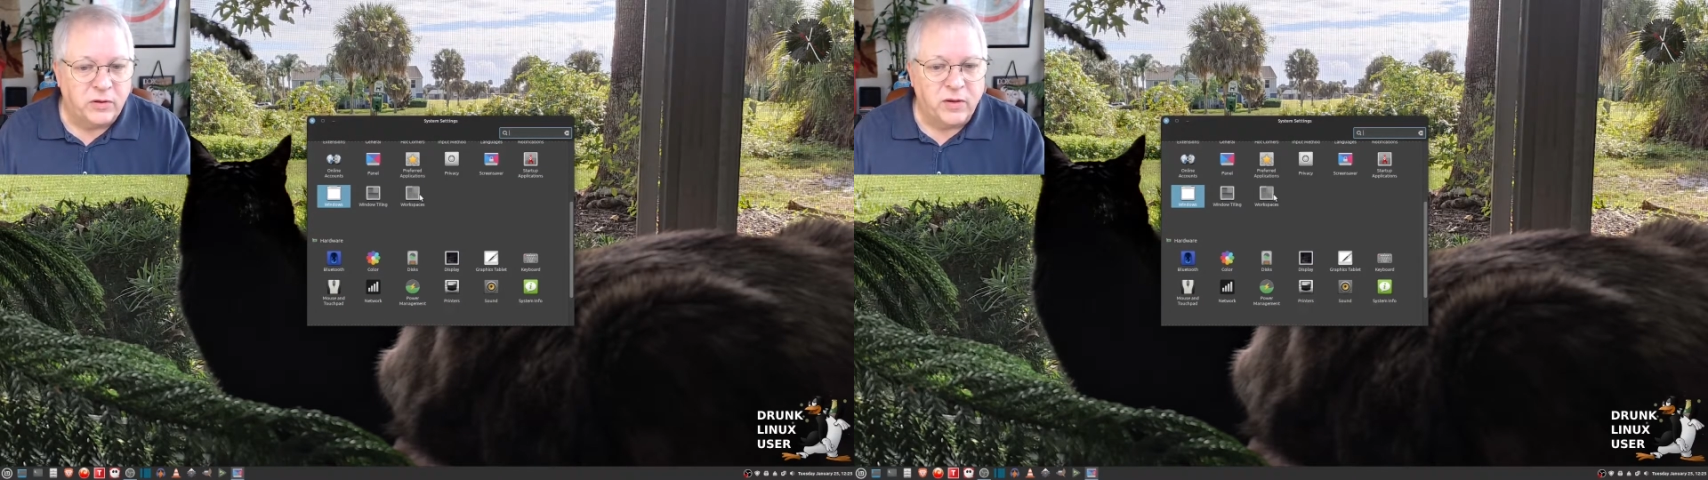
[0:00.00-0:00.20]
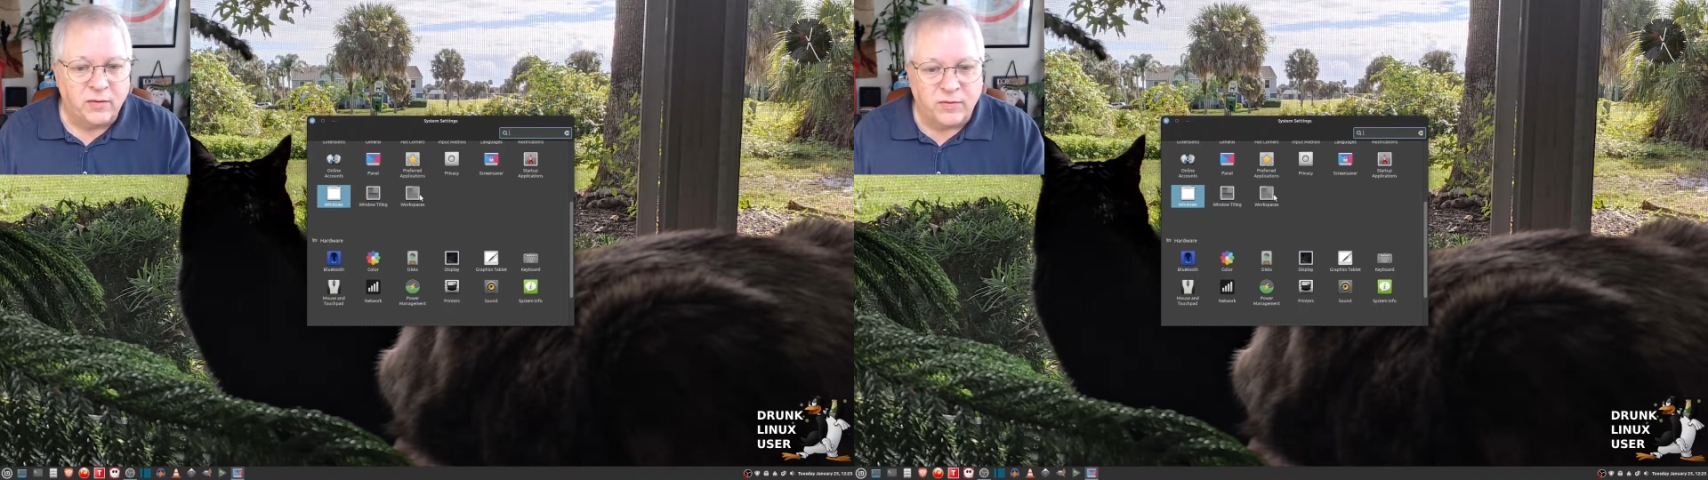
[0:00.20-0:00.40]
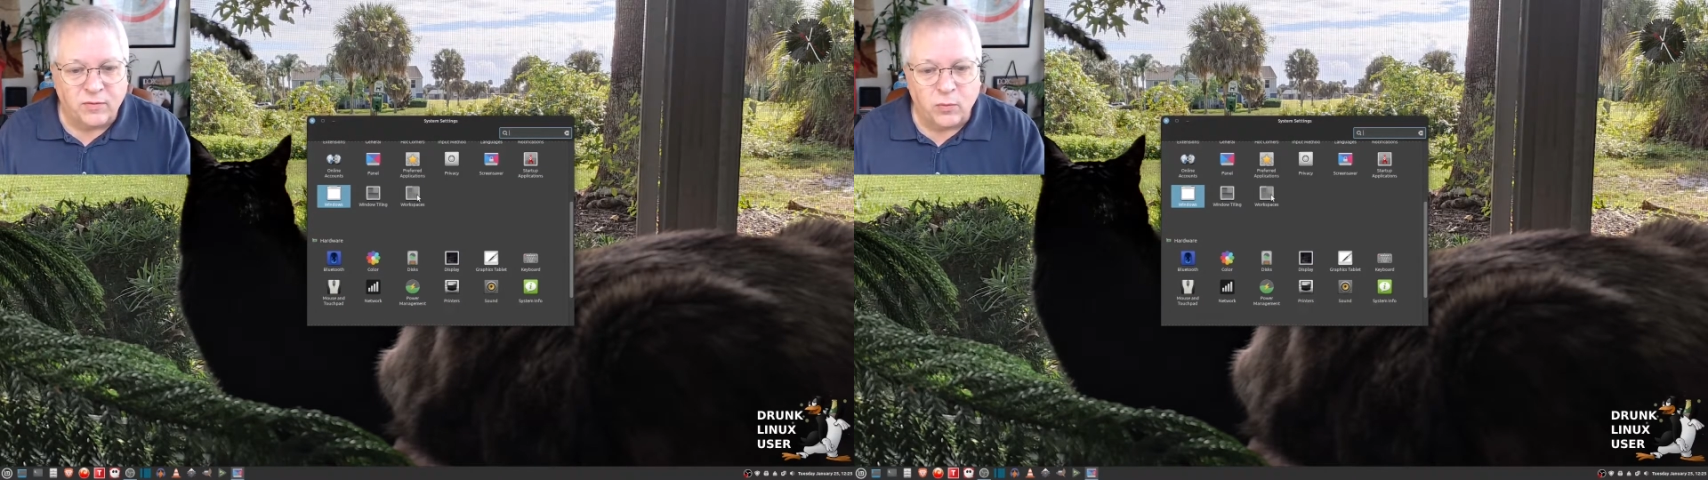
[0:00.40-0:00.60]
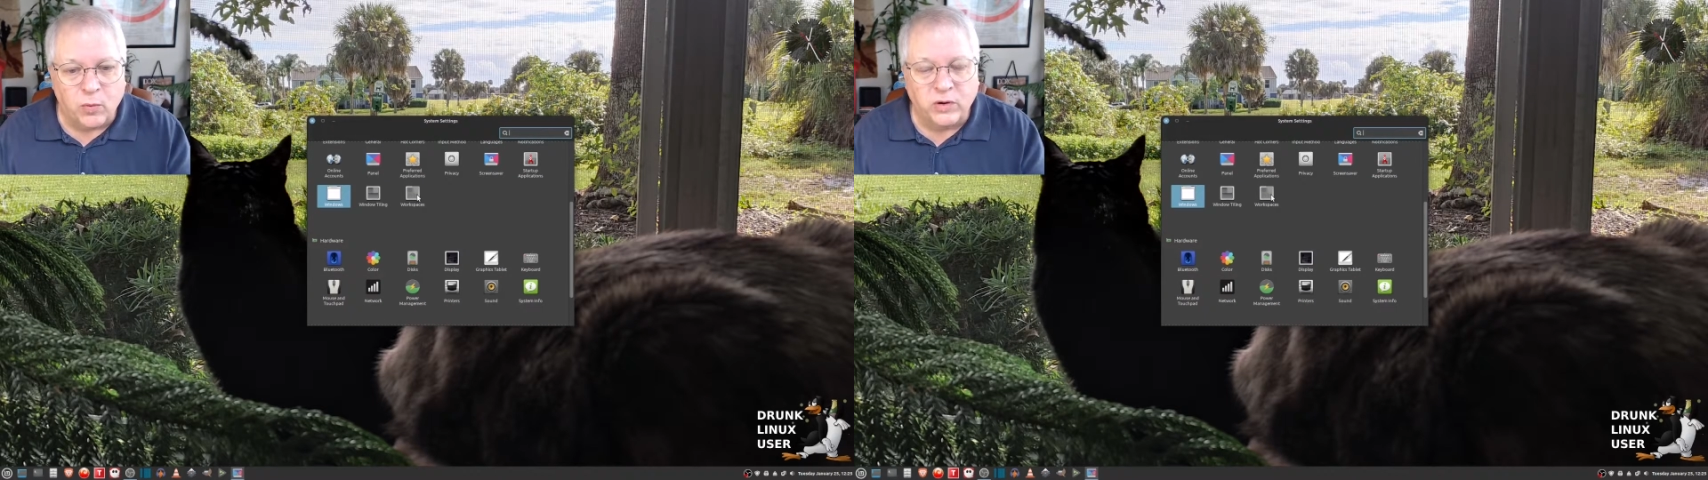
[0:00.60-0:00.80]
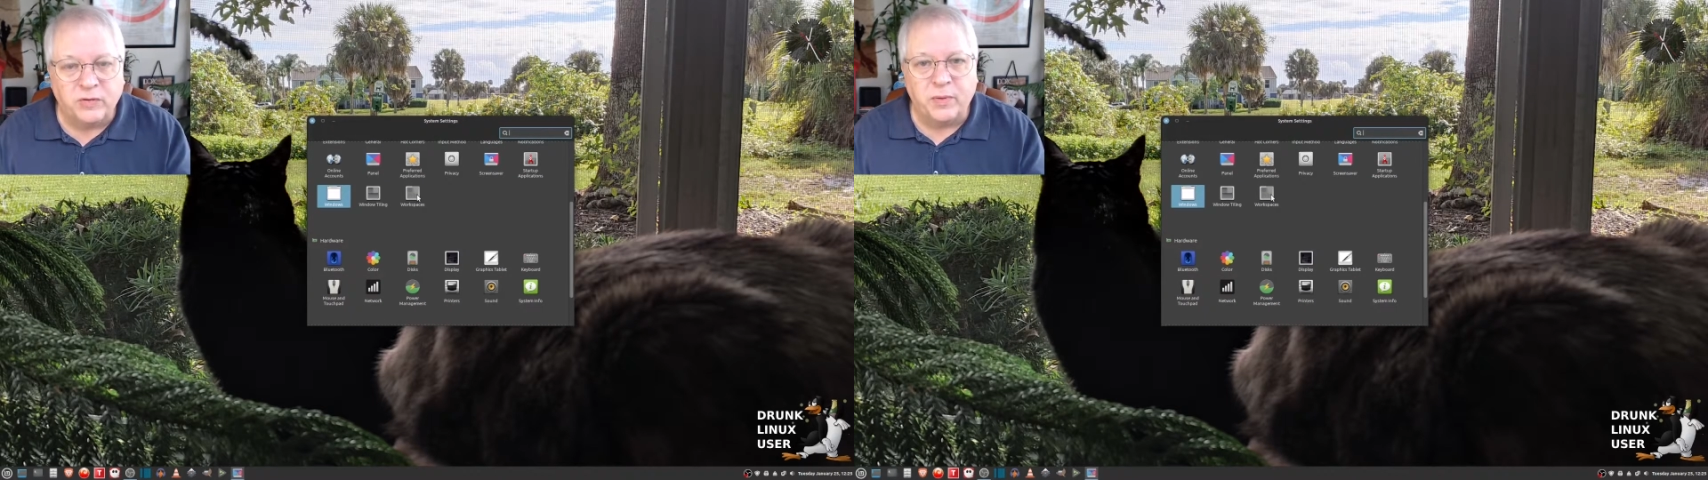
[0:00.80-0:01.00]
You have different
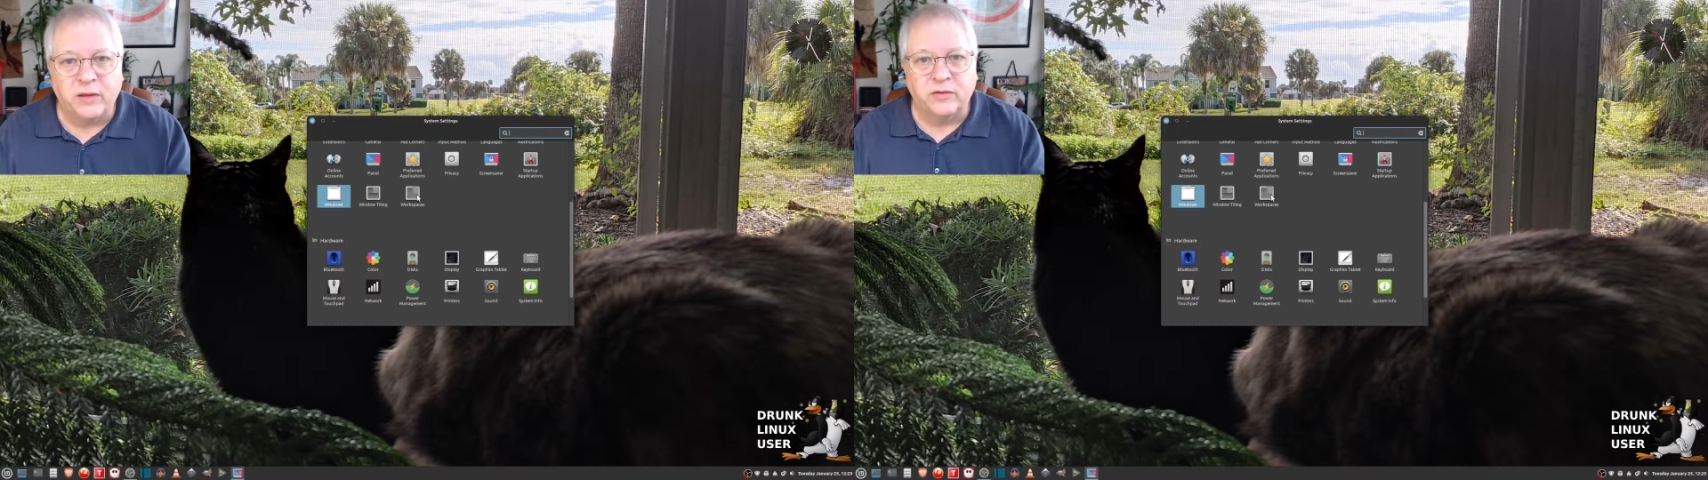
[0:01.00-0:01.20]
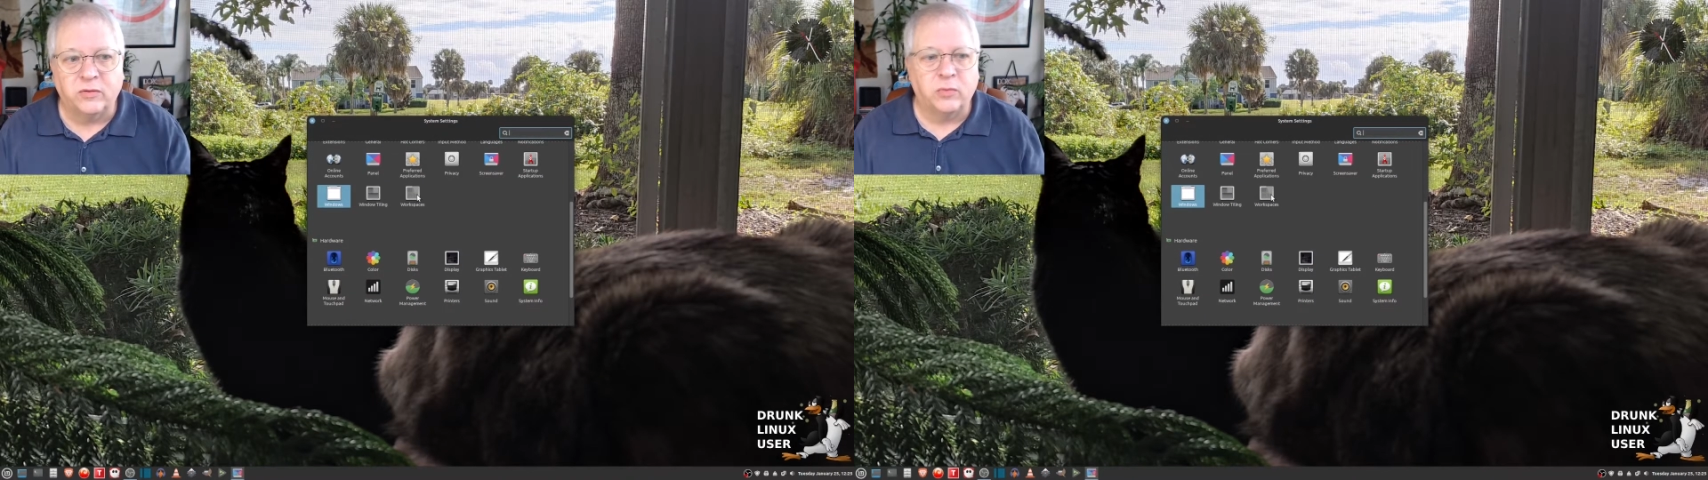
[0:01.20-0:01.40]
workspaces.